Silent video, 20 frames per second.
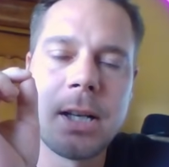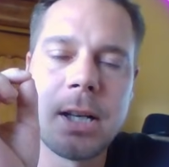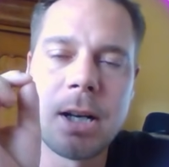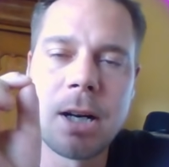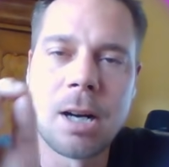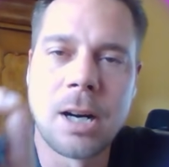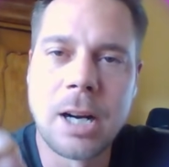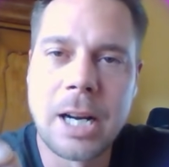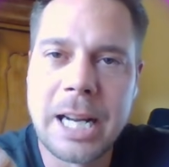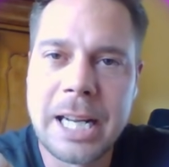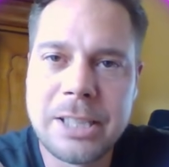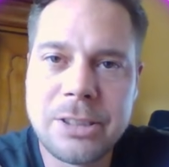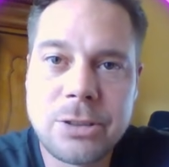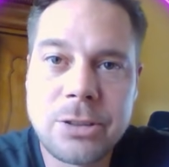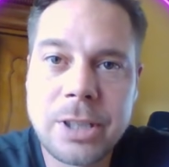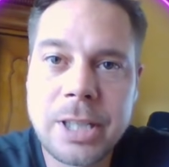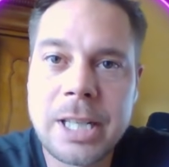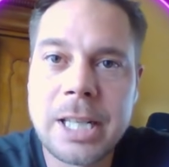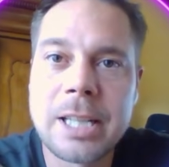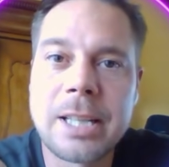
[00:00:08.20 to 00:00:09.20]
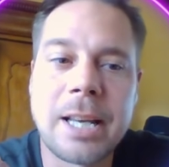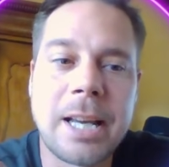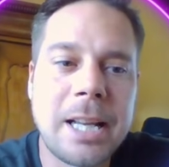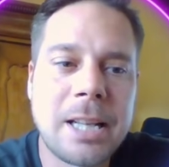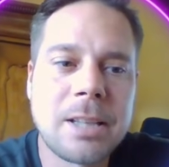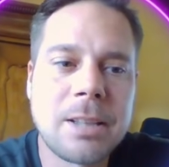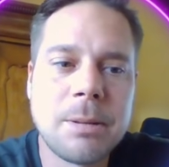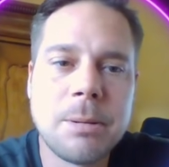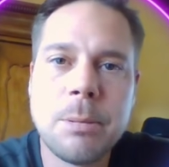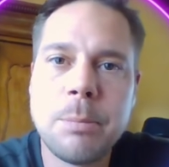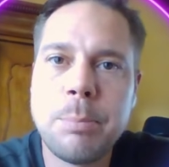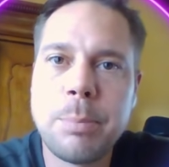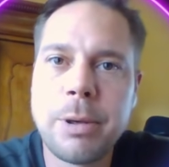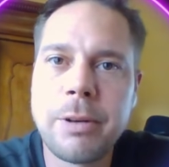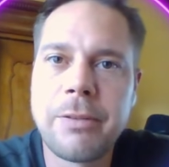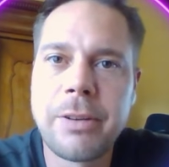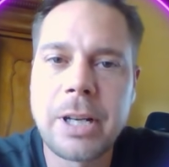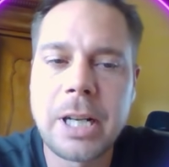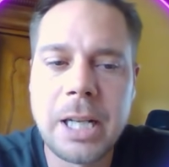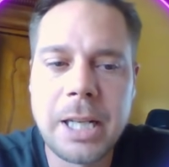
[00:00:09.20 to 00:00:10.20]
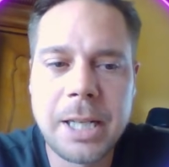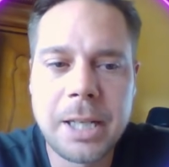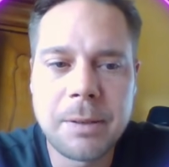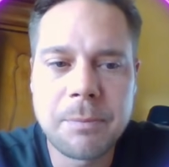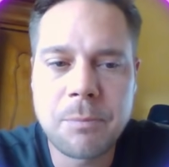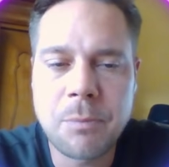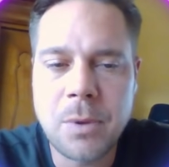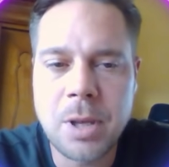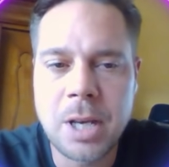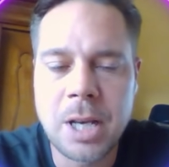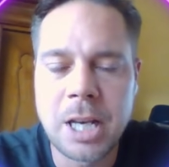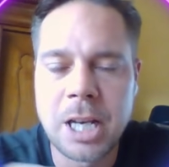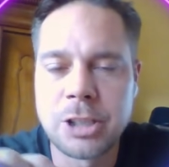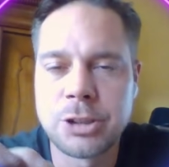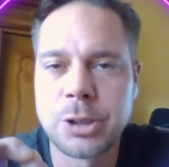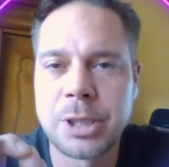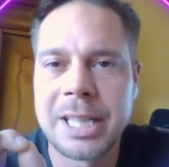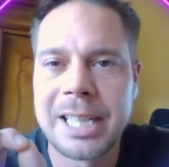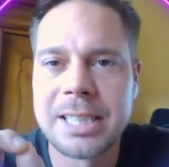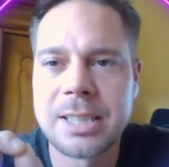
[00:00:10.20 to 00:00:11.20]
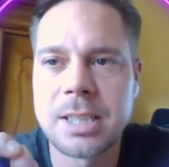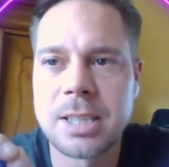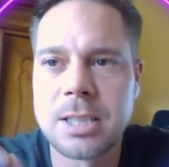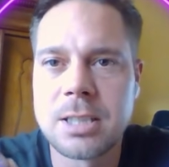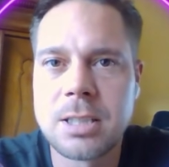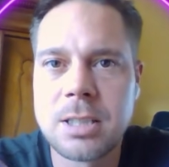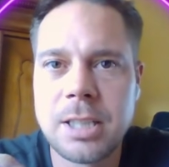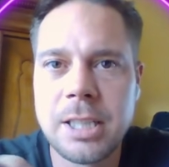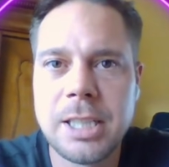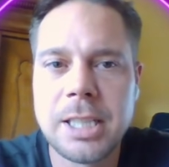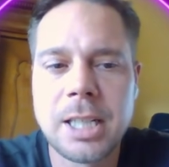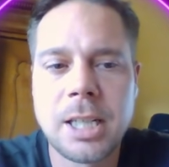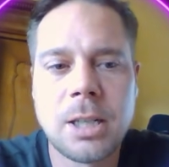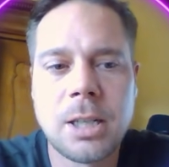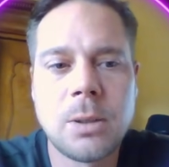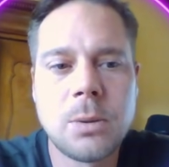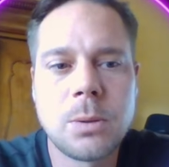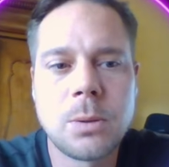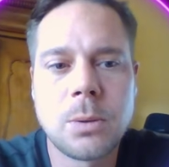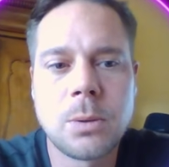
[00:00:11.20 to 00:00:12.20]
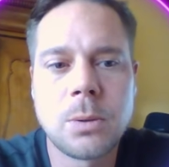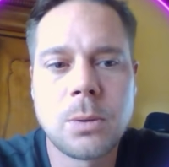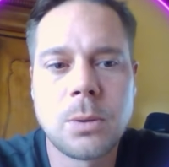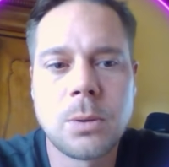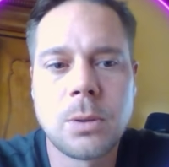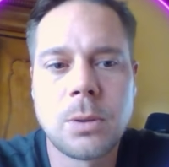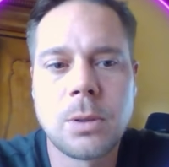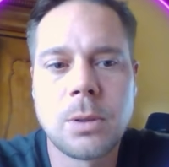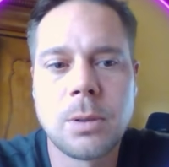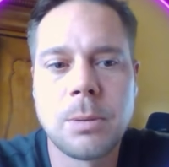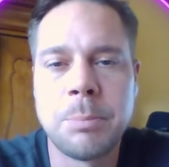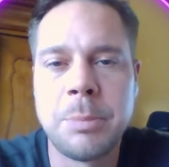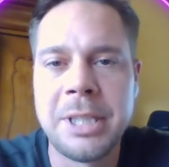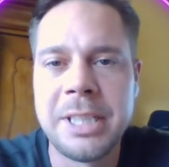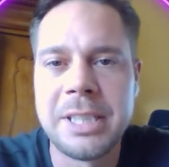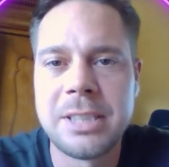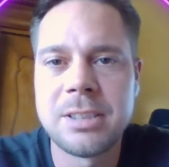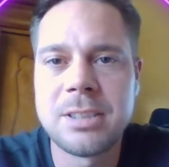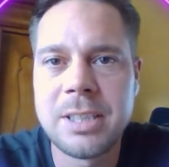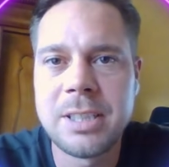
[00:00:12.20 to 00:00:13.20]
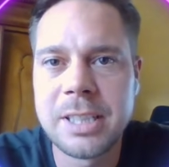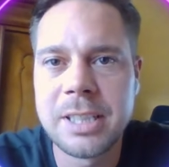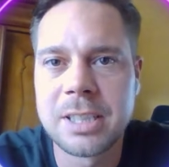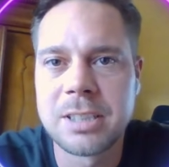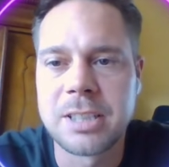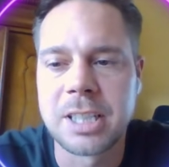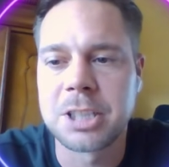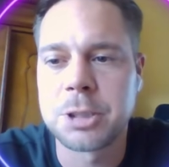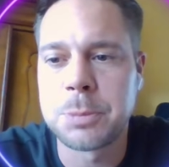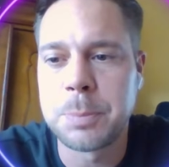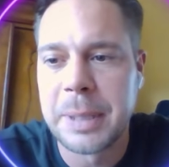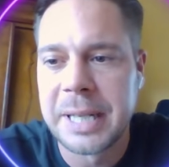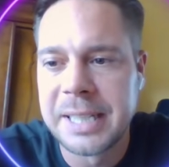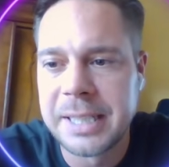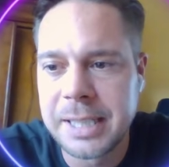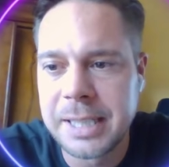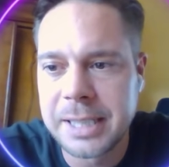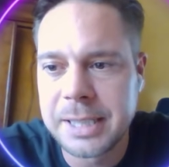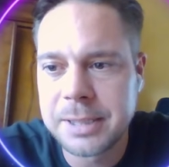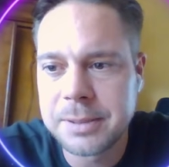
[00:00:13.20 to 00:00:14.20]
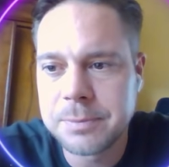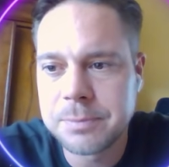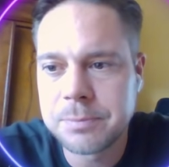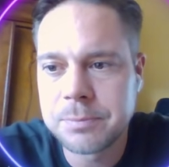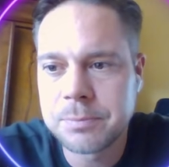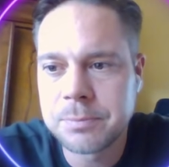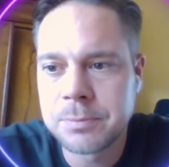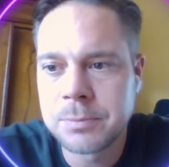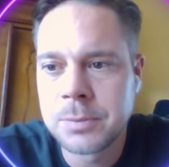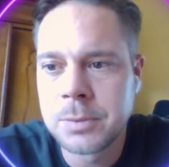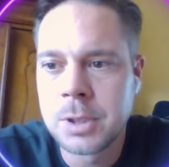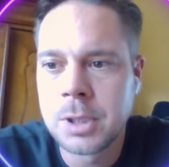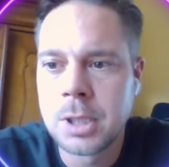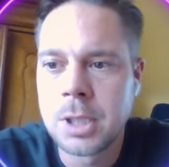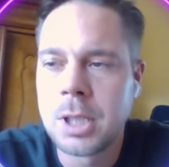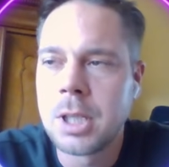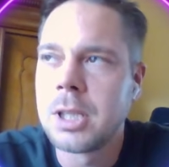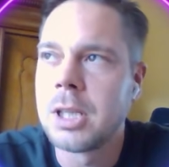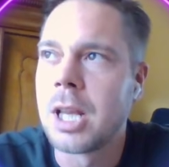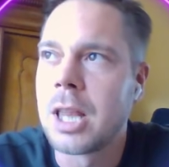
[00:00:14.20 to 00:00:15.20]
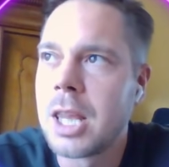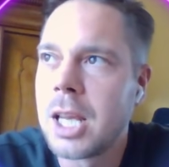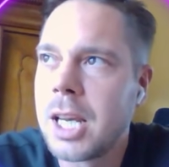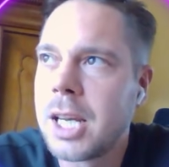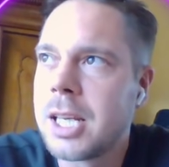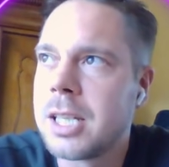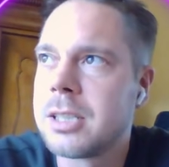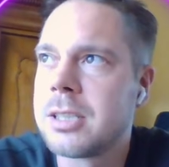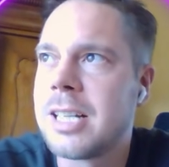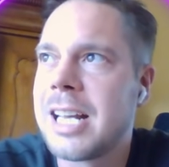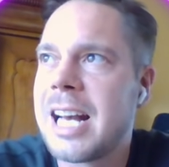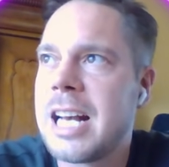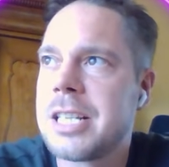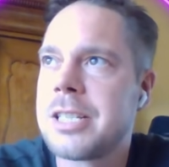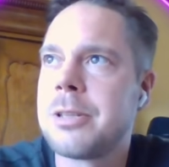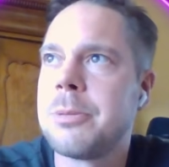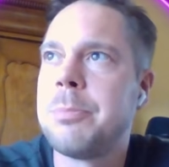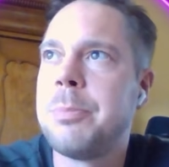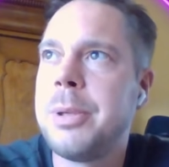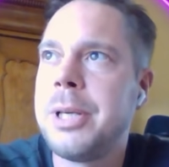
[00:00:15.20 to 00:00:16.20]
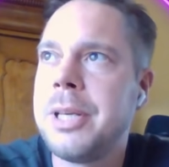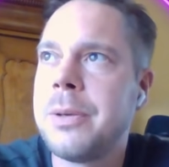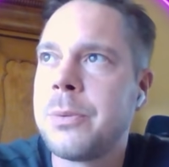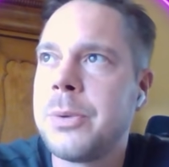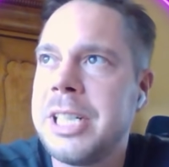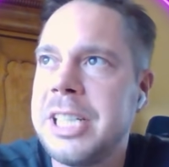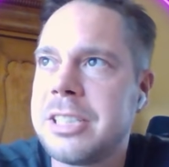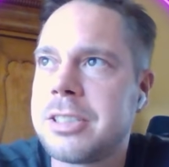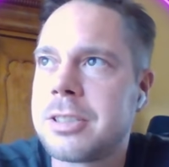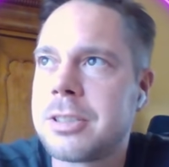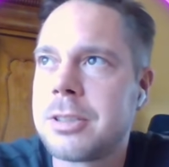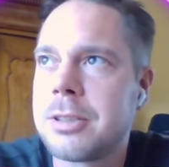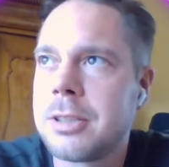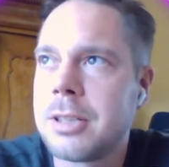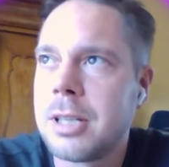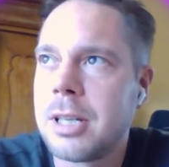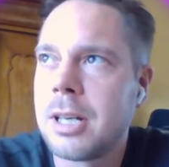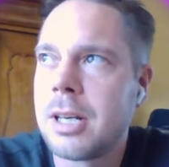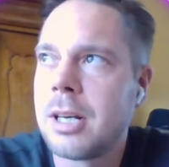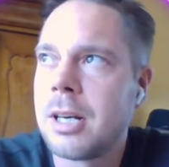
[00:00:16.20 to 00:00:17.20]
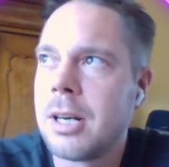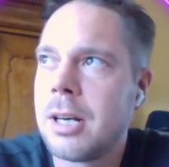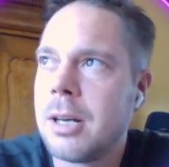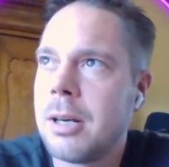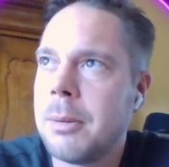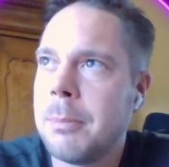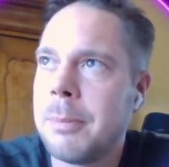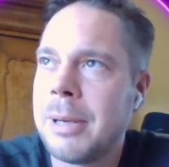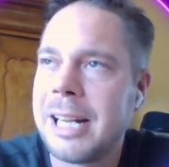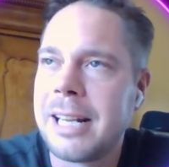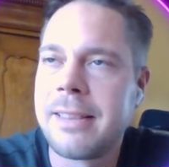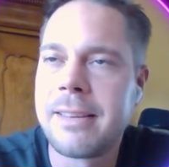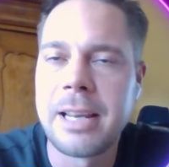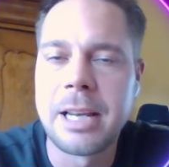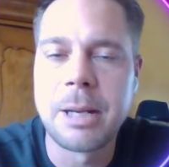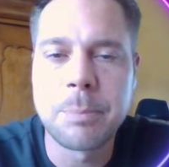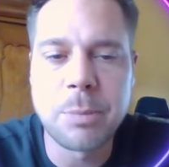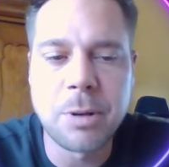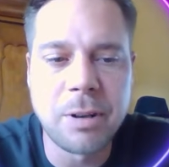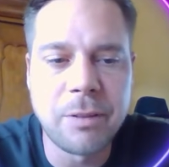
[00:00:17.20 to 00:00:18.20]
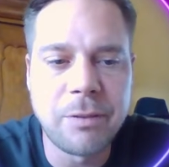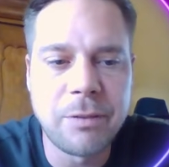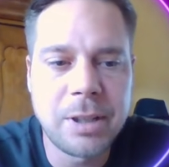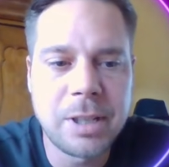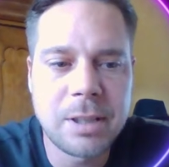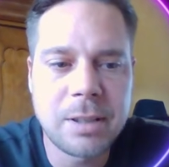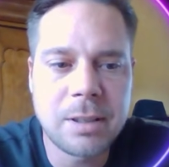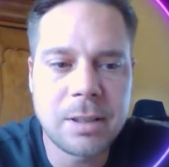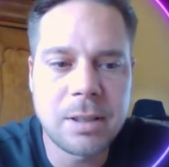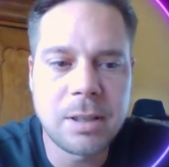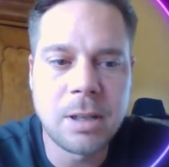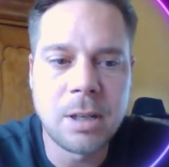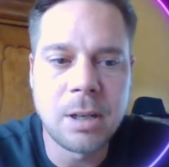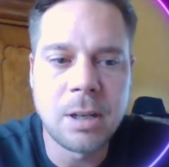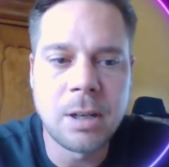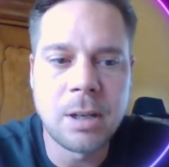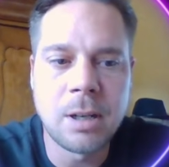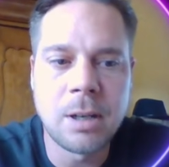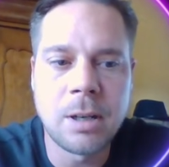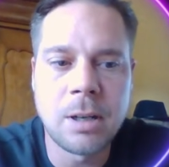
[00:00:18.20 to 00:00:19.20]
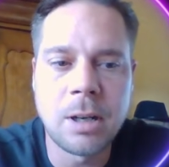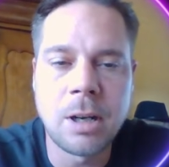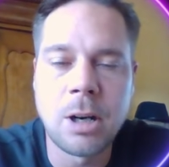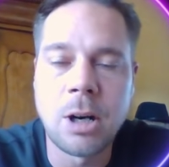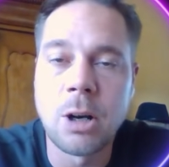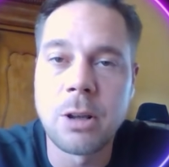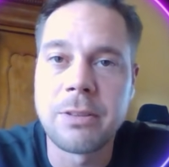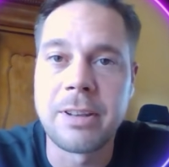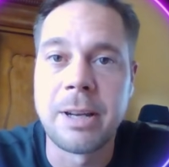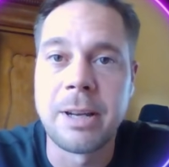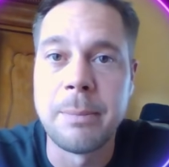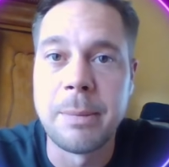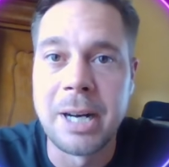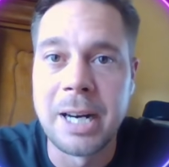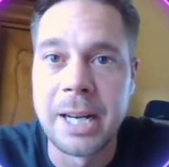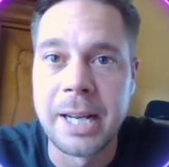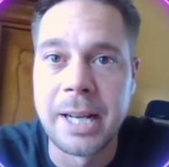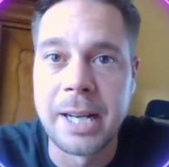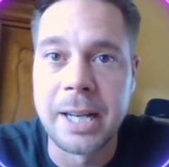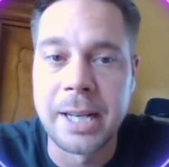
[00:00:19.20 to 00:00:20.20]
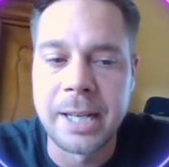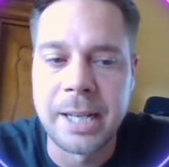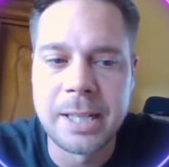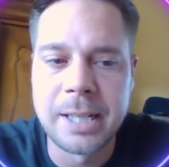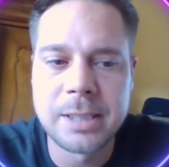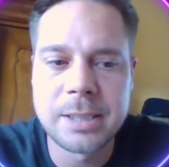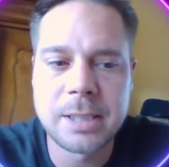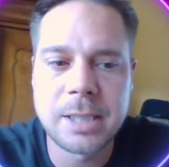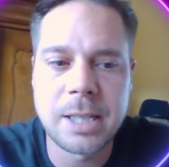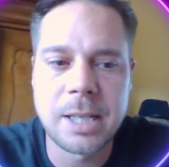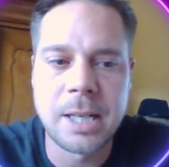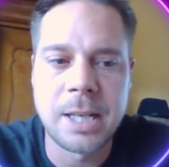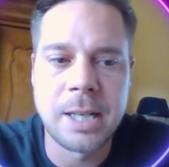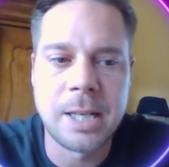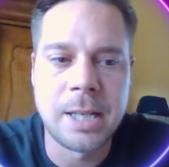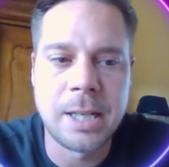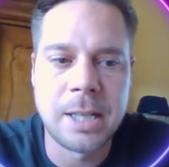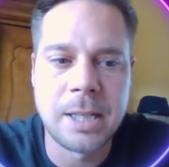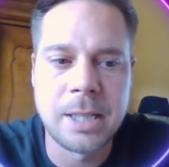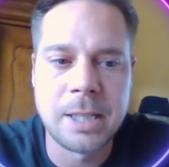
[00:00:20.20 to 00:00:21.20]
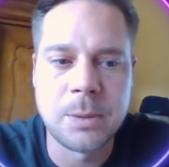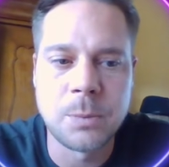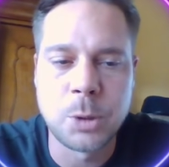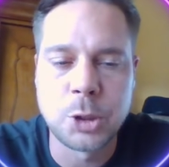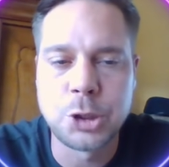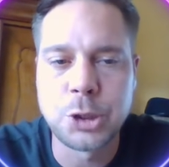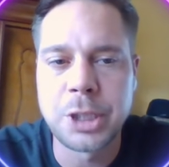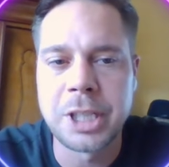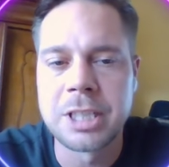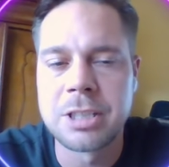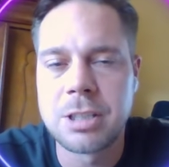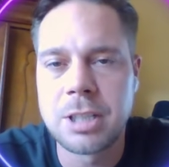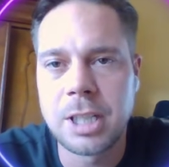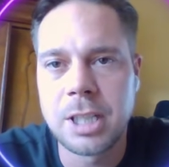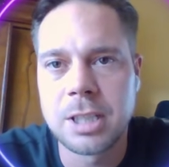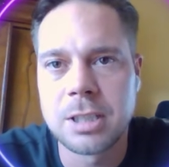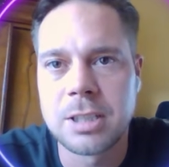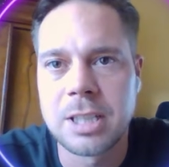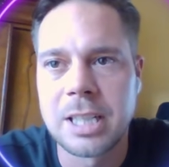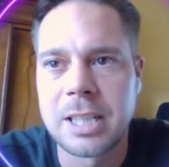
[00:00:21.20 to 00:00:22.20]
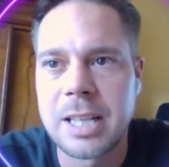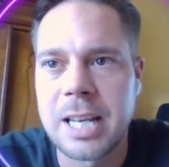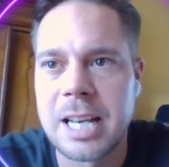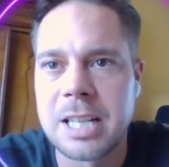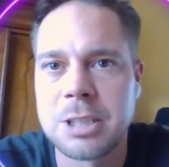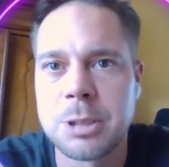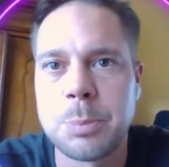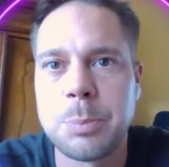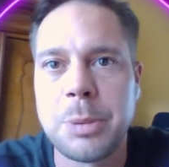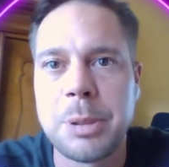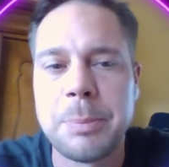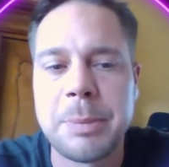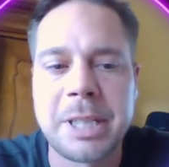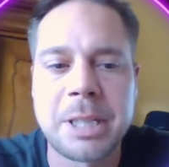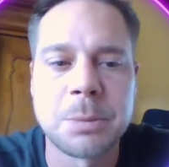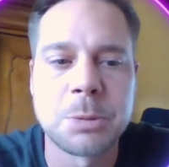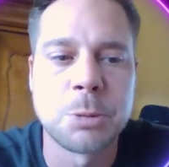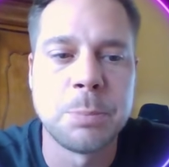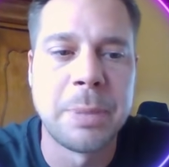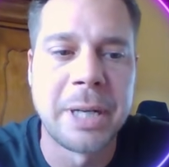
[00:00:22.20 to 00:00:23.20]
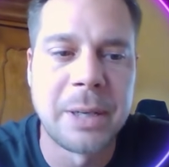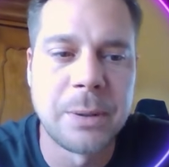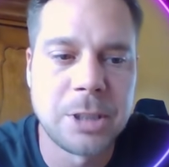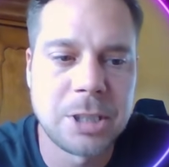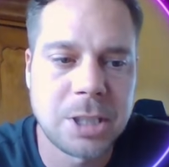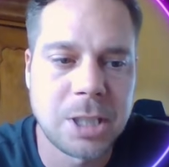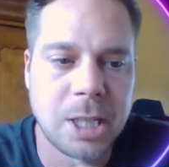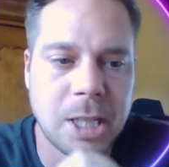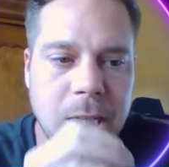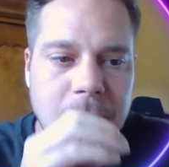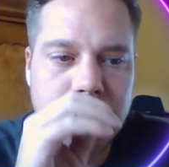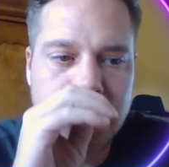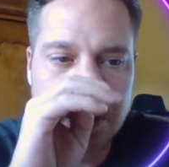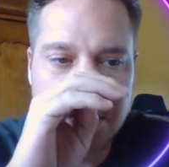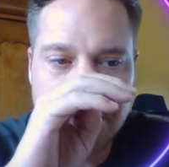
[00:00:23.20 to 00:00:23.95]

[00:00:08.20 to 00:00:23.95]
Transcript: Our entry got hit perfectly. As you guys can see now, BTC is expanding. The thing is, the S&P reached my take profit all-time high again, and what you can see is that the S&P becomes bearish now.